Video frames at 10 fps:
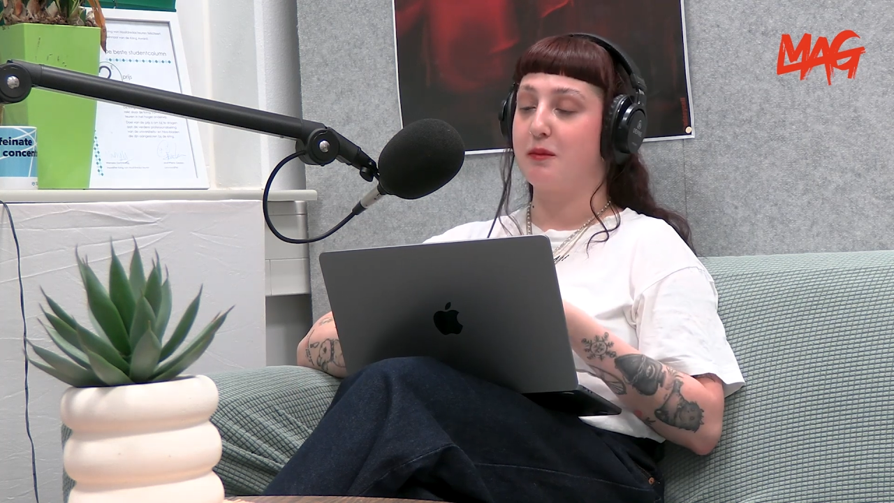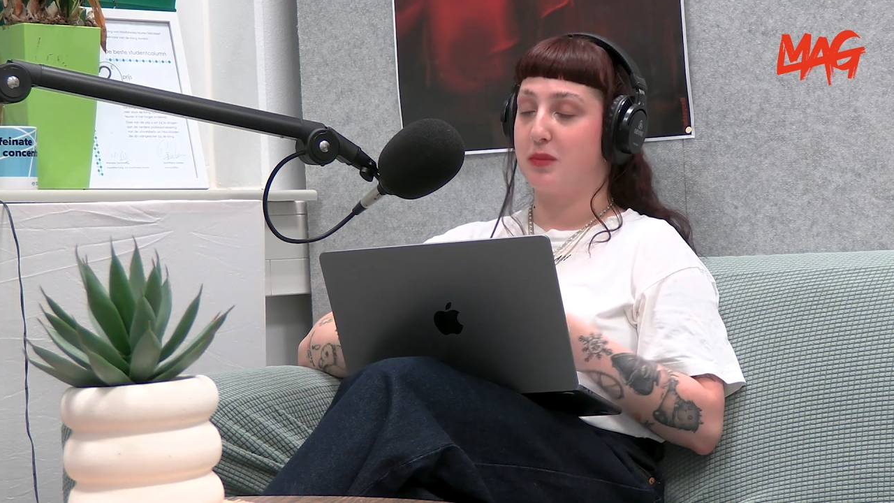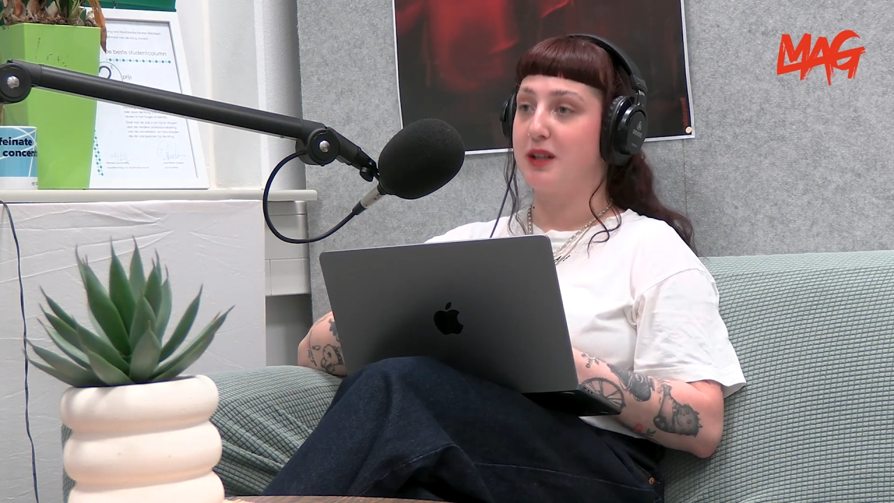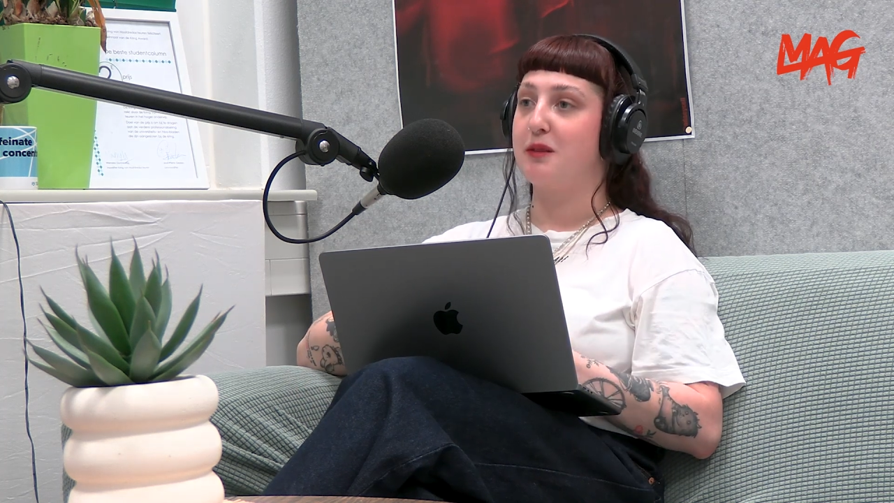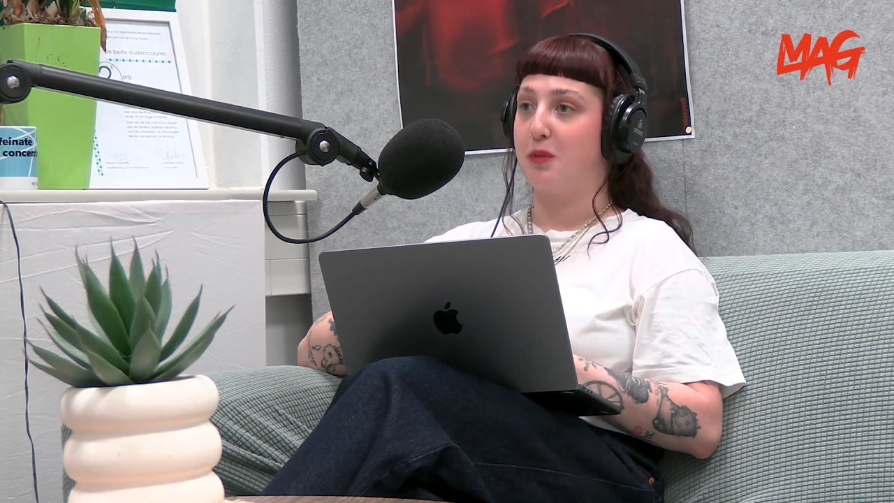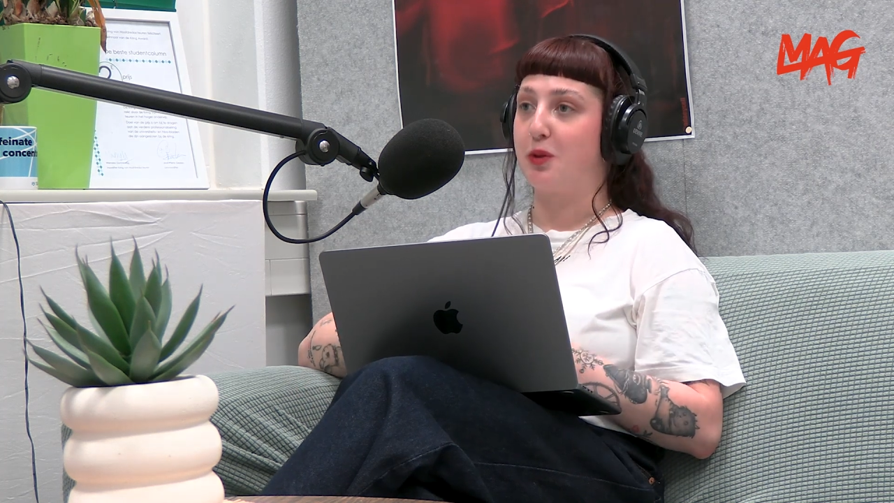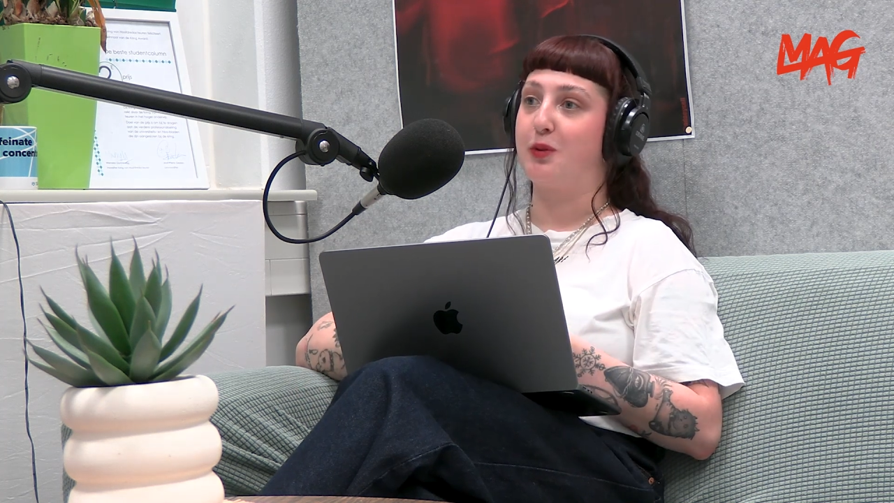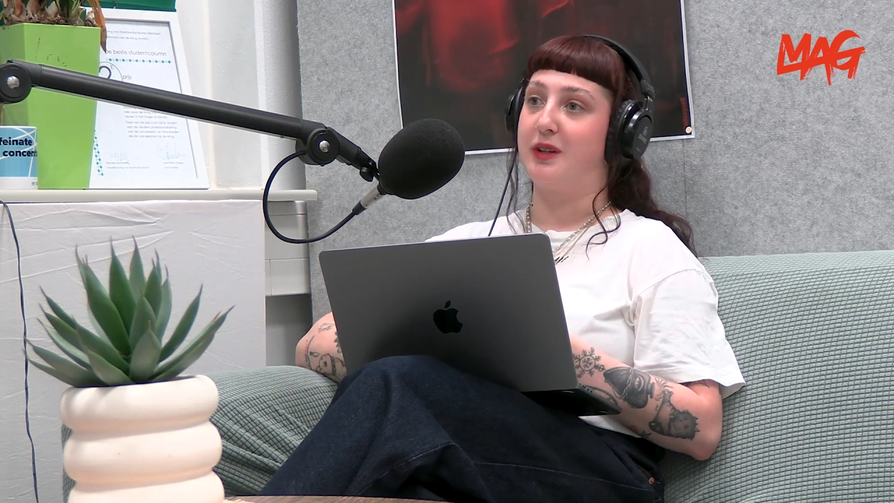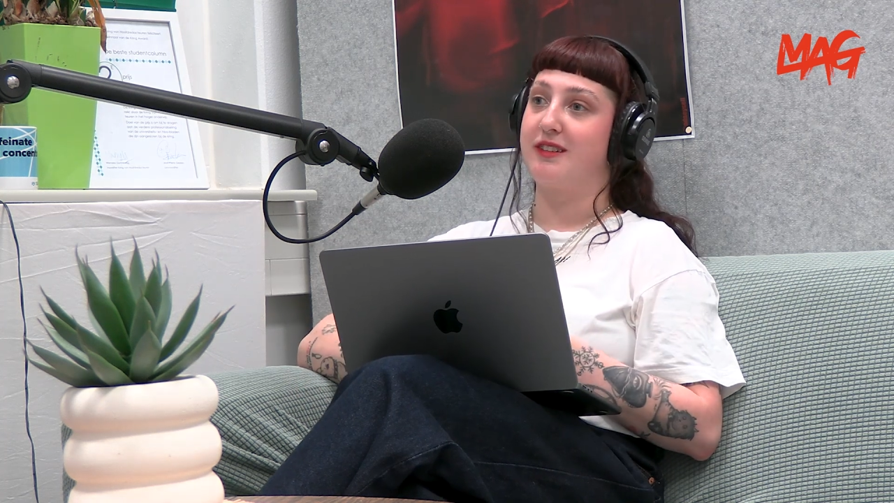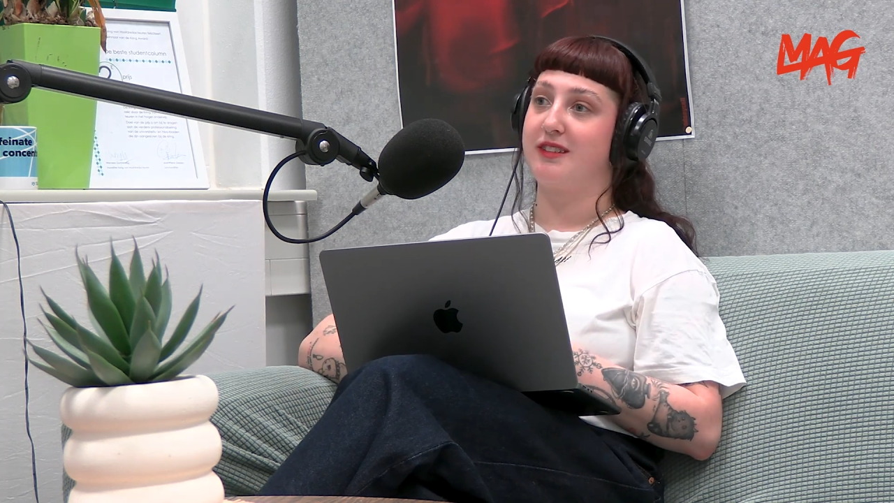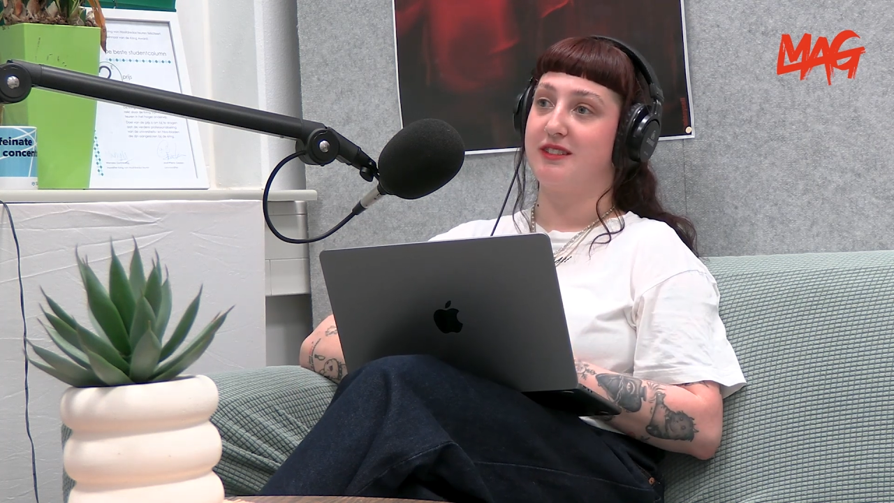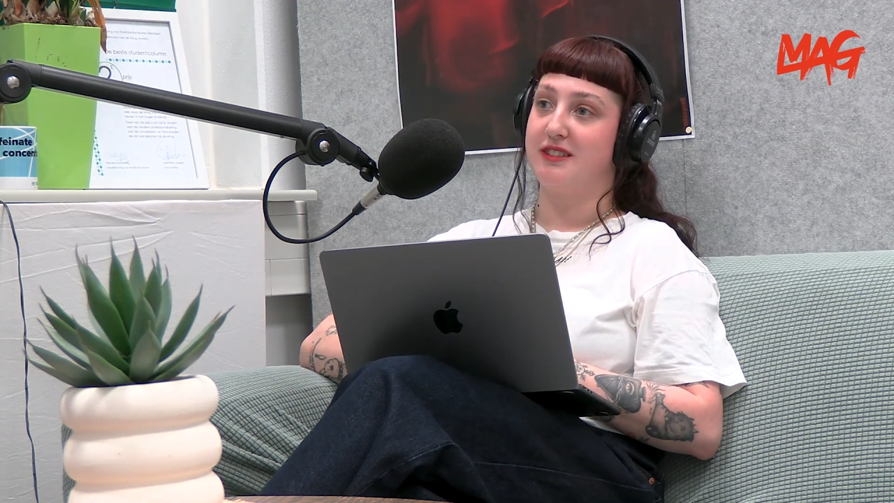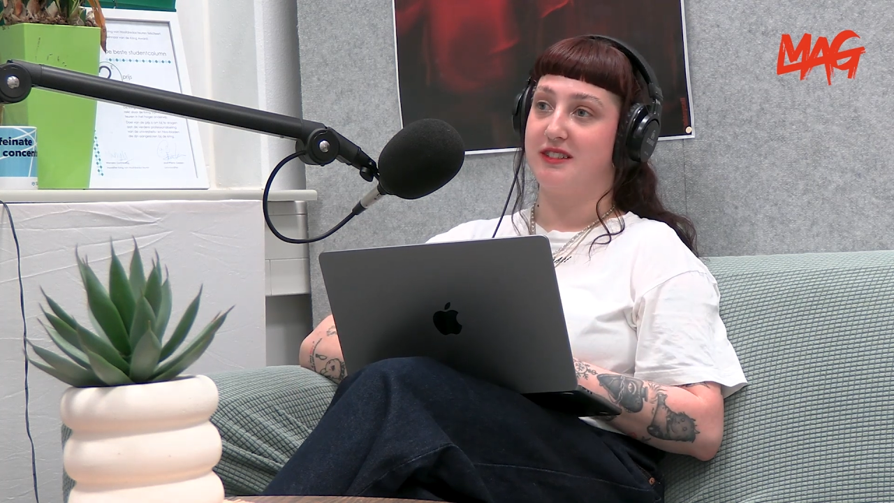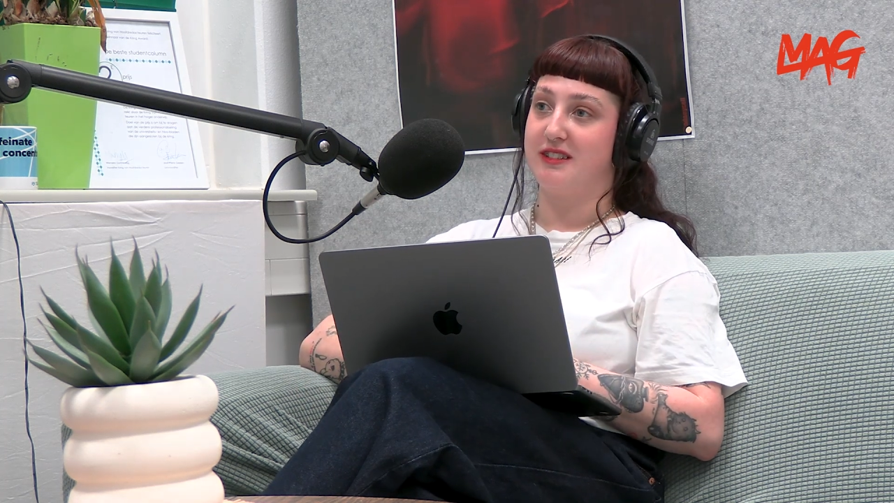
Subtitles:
can play both ways.